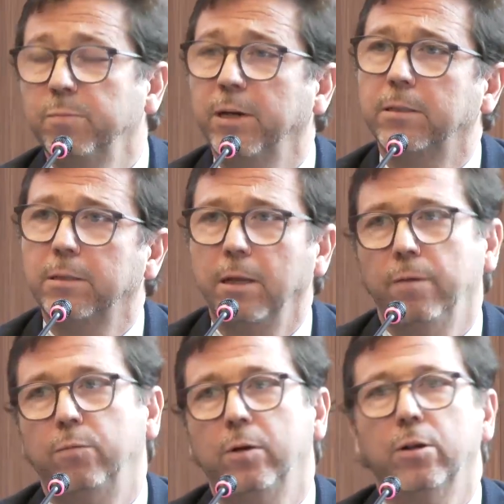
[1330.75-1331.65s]
But
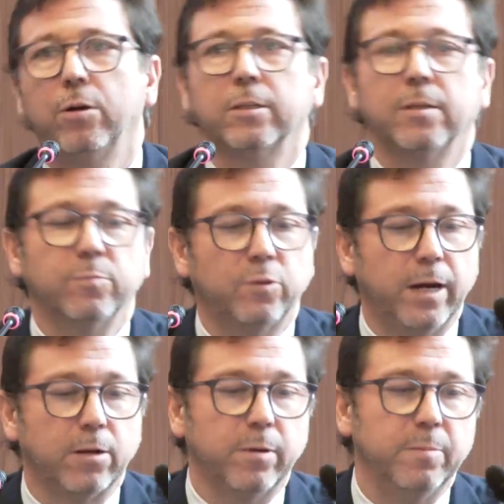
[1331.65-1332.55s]
if we look at some
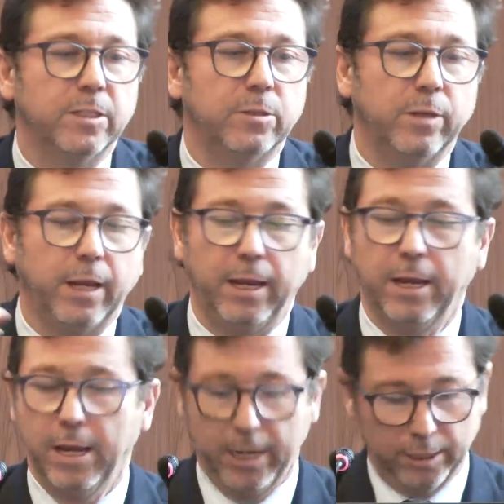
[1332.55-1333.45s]
trade agreements today,
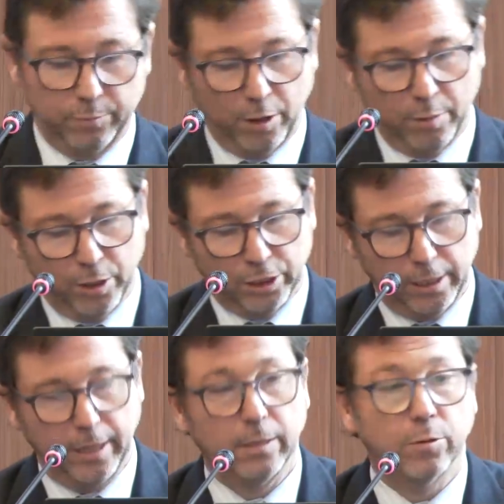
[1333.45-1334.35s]
it's very much
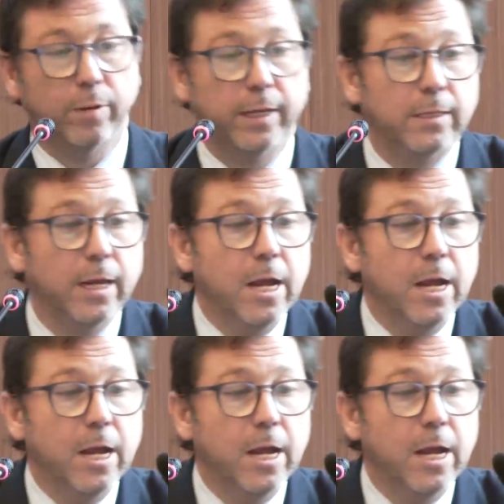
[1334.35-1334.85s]
linked to it.